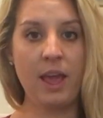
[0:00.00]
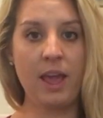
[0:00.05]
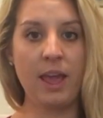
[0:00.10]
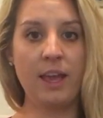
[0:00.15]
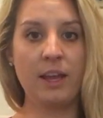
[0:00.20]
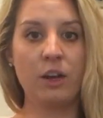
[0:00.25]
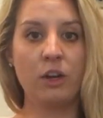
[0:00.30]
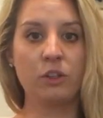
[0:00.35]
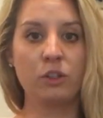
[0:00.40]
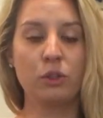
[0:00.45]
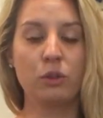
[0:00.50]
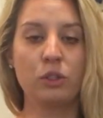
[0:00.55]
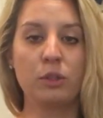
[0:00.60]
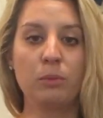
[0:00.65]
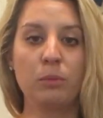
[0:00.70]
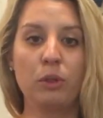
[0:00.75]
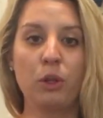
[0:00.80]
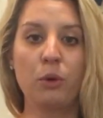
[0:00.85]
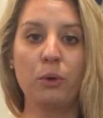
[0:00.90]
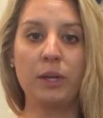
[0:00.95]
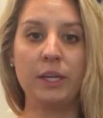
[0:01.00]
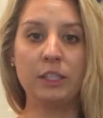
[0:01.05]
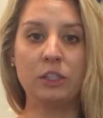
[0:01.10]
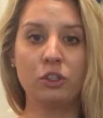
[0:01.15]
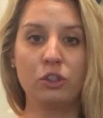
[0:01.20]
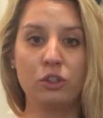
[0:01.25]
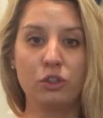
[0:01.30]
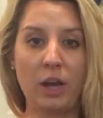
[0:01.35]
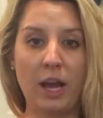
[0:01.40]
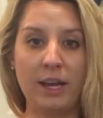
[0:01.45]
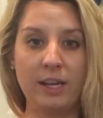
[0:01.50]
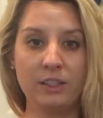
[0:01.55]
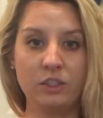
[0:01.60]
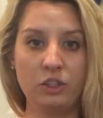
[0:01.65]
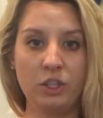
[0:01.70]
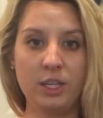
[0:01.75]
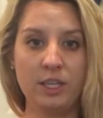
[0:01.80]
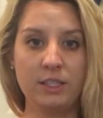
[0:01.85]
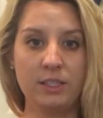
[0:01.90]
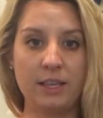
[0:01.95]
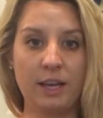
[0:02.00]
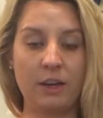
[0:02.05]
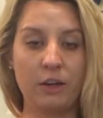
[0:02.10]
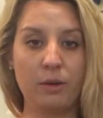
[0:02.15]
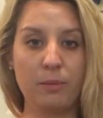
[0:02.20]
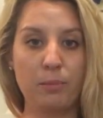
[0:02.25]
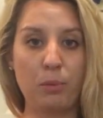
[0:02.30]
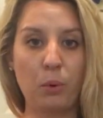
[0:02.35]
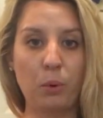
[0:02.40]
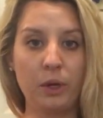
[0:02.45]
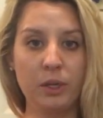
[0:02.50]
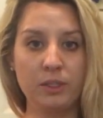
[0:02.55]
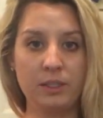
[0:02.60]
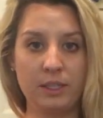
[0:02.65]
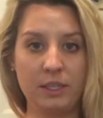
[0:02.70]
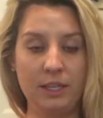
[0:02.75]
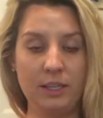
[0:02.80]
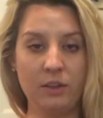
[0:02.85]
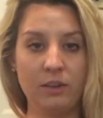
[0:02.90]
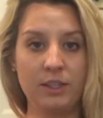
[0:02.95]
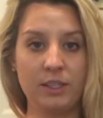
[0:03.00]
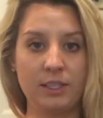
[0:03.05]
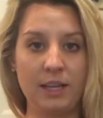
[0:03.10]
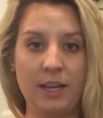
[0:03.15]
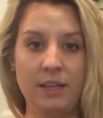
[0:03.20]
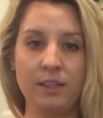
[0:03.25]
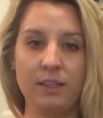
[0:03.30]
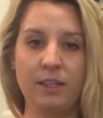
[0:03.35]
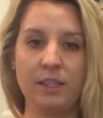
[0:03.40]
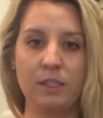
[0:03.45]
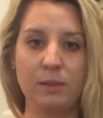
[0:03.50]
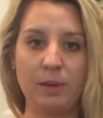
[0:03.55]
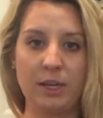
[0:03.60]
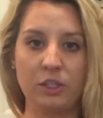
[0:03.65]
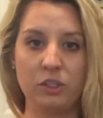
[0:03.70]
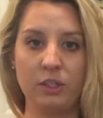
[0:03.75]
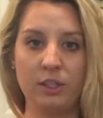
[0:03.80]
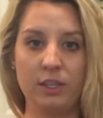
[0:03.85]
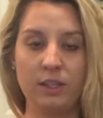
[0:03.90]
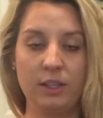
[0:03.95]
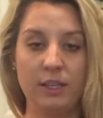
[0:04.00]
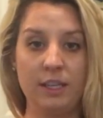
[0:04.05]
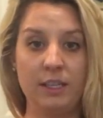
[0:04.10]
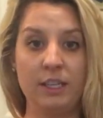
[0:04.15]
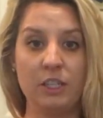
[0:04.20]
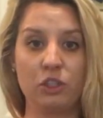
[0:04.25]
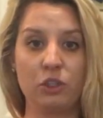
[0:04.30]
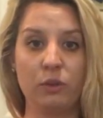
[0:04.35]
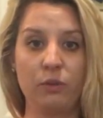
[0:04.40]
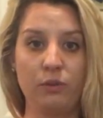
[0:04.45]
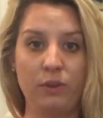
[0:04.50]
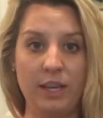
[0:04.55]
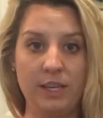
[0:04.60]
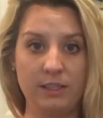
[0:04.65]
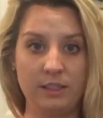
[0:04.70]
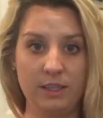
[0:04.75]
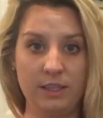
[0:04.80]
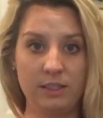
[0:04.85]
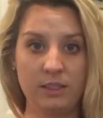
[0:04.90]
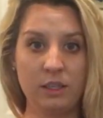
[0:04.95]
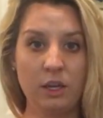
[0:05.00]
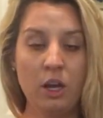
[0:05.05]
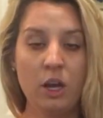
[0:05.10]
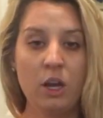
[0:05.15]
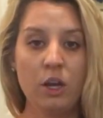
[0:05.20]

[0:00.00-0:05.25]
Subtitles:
and also some loading strategies that are important to heal the tendon, especially in the initial phases.